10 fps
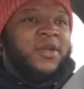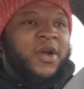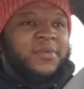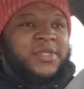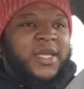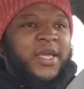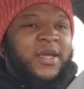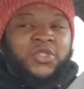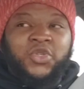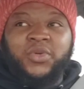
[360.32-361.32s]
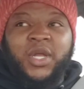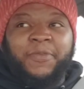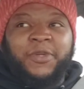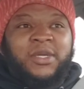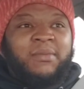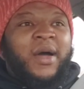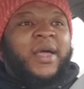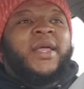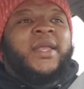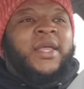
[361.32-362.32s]
You know what I'm saying? A tune-up is
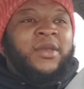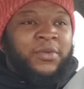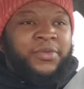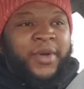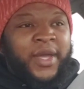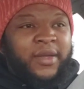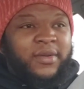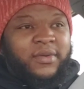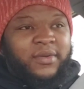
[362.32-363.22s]
somebody that ain't no threat.